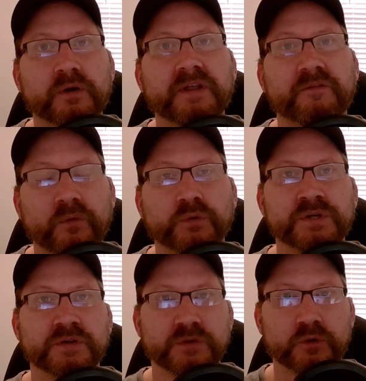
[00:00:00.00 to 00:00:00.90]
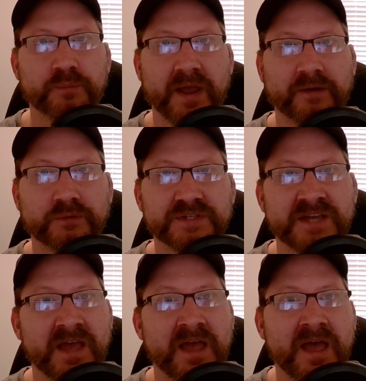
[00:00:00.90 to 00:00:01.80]
volt solar panels
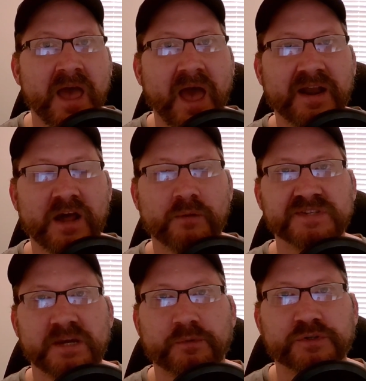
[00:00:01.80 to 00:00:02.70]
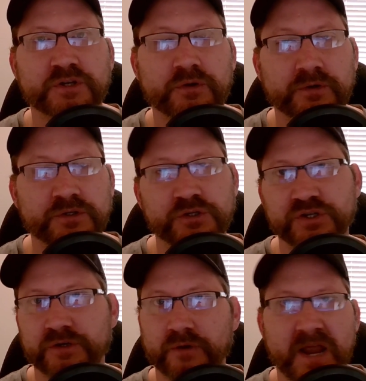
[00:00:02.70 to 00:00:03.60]
and I was able to, to
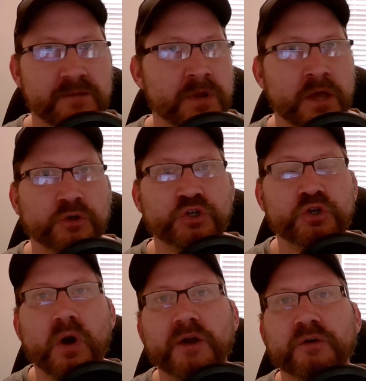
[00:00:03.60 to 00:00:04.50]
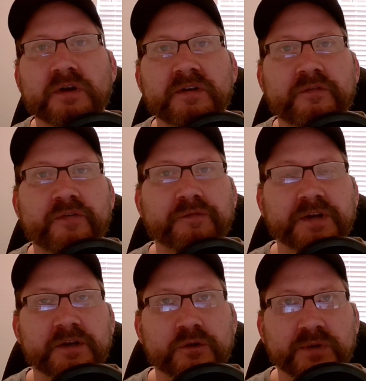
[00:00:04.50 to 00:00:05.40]
generate 250
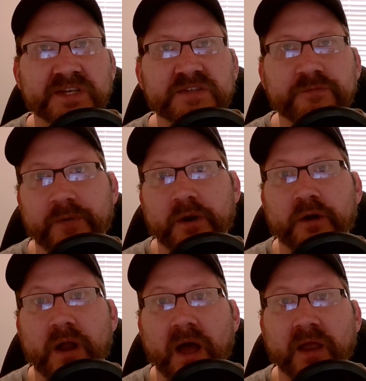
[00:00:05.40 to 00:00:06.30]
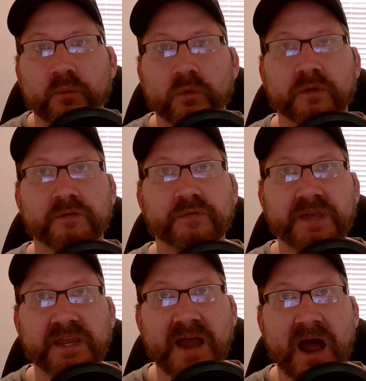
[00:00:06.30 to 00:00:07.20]
degrees Fahrenheit worth of
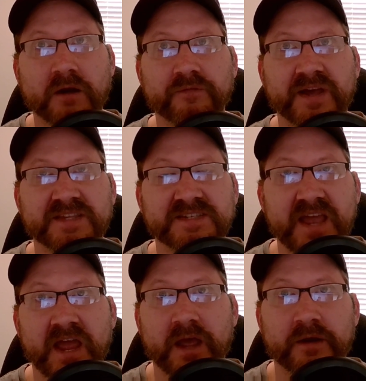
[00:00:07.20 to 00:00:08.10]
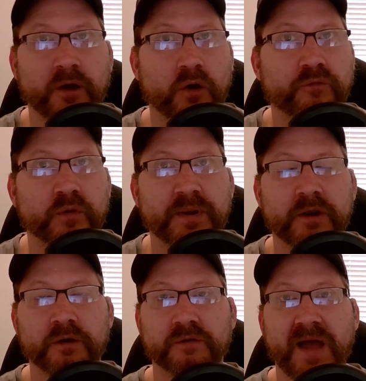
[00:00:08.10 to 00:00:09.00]
heat out of that sand over a
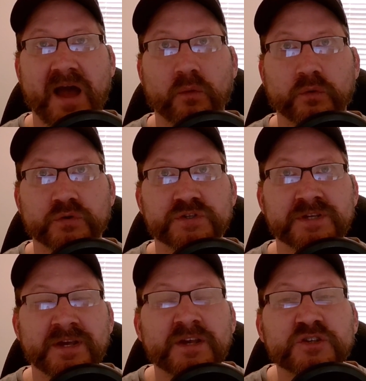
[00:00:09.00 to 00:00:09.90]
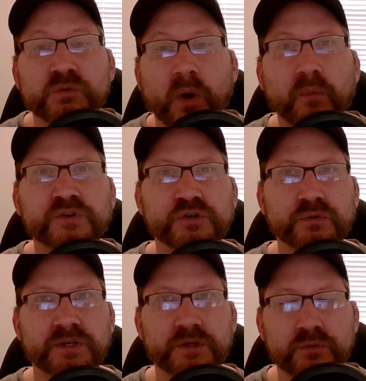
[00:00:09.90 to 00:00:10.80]
period of hours. So where would you
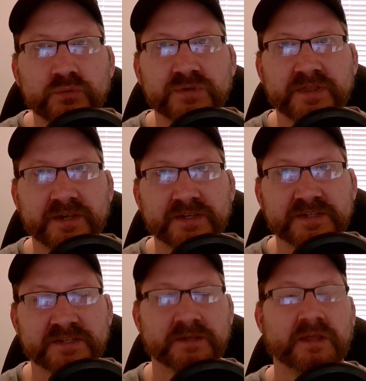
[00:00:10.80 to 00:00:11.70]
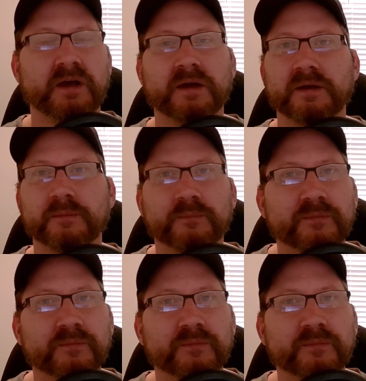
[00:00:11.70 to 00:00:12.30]
use this? Um,